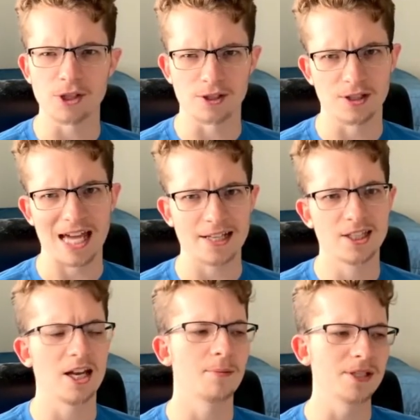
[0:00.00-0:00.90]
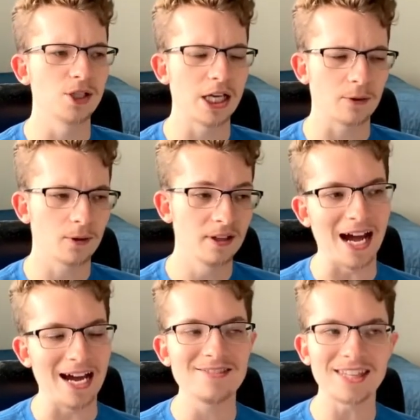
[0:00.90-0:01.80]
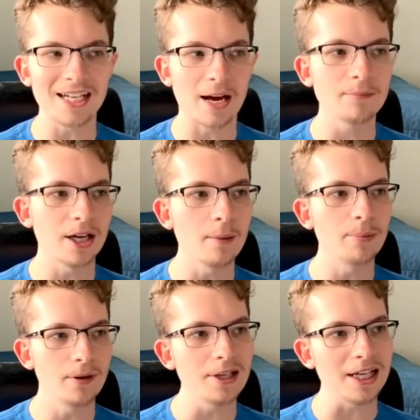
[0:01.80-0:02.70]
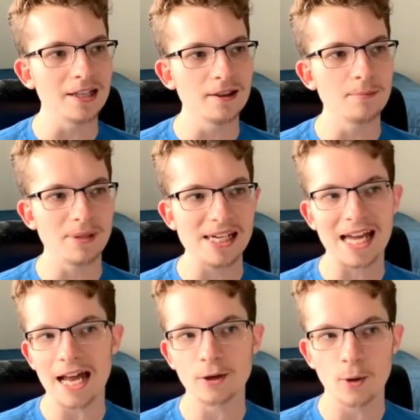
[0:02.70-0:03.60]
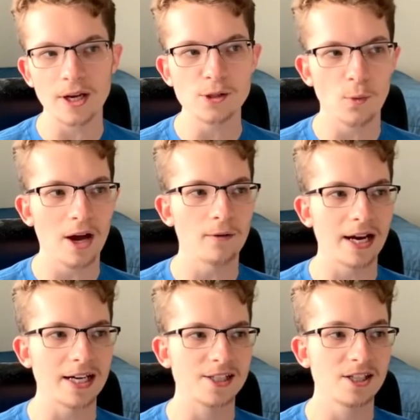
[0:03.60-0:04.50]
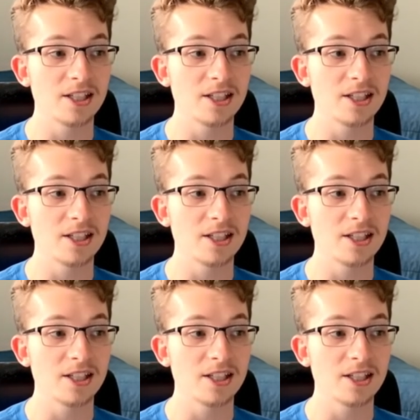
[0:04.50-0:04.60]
opinion on All Is Fair in Love and Nerf in his tier list. It's very clearly an A tier,